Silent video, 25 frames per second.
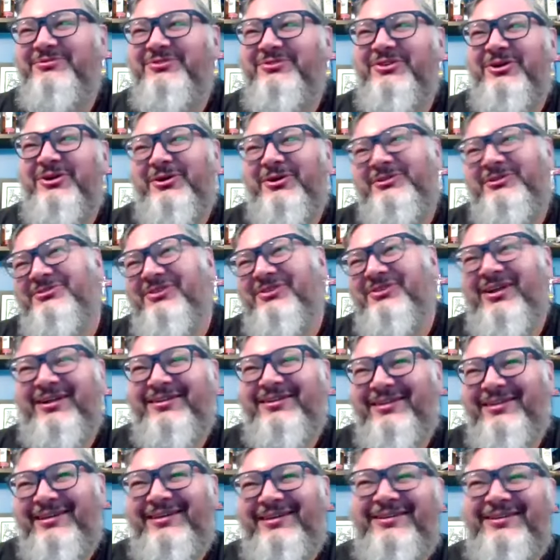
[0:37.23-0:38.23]
So it's like,
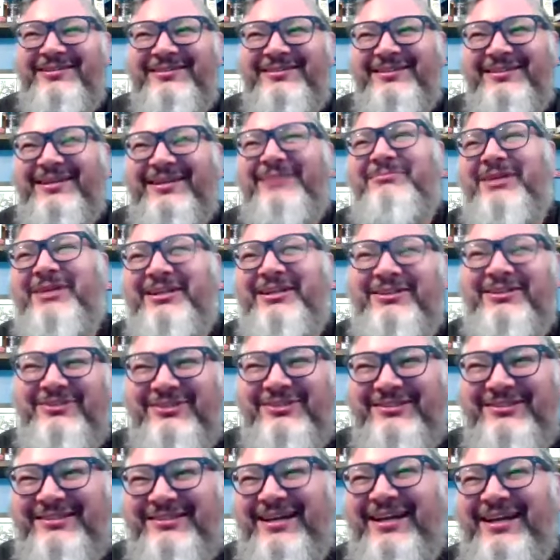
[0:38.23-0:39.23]
oh, you got to make it
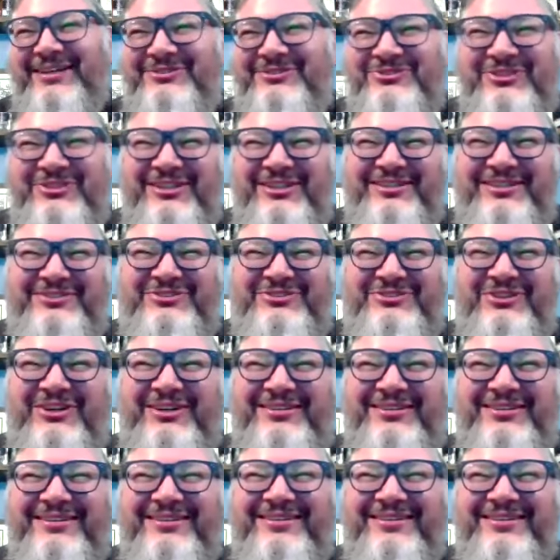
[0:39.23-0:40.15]
look nice. So